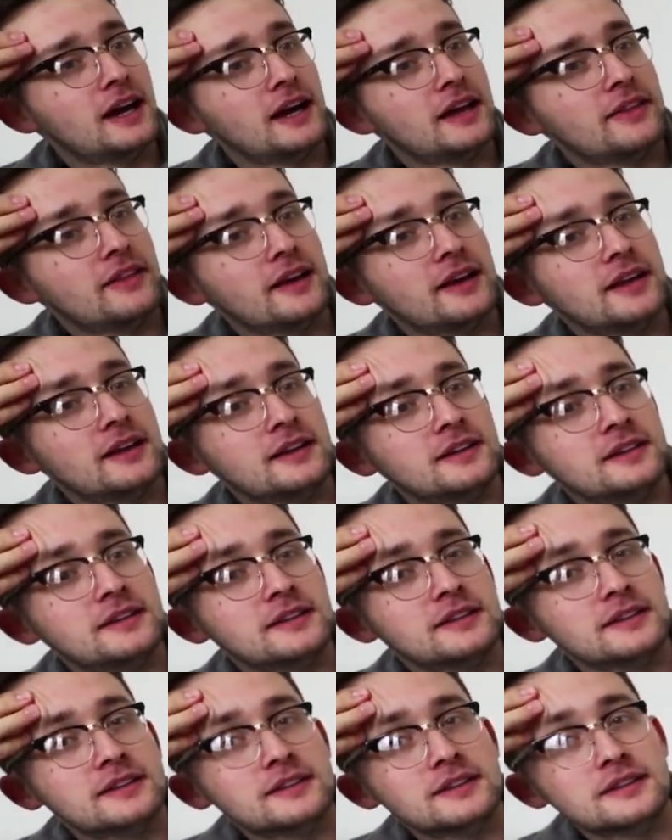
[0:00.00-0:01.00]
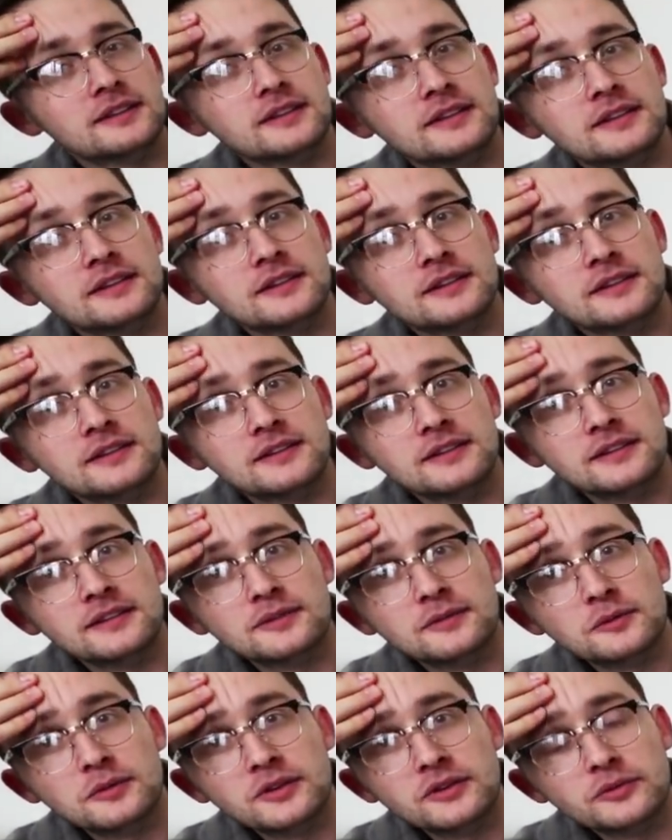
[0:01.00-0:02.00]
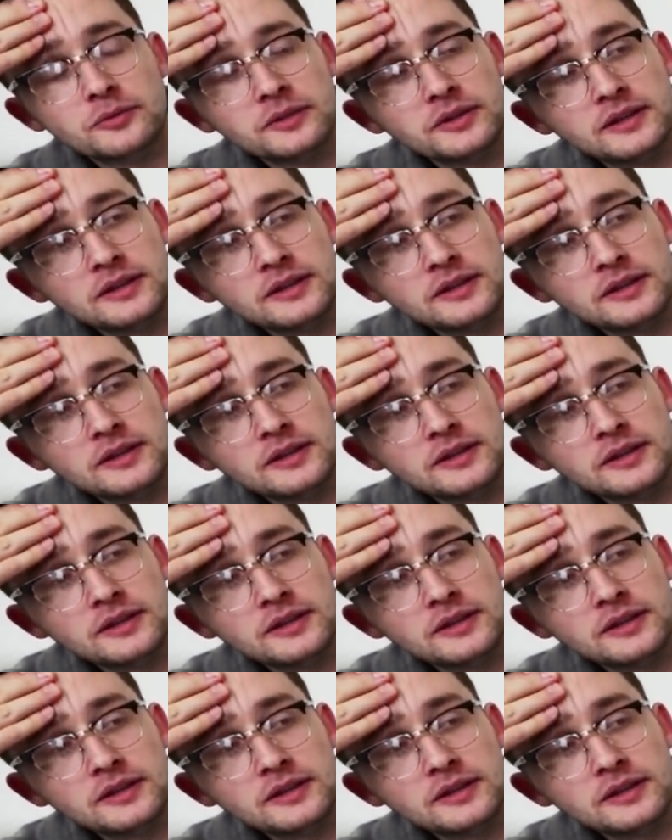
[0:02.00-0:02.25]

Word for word: and then uh, what have we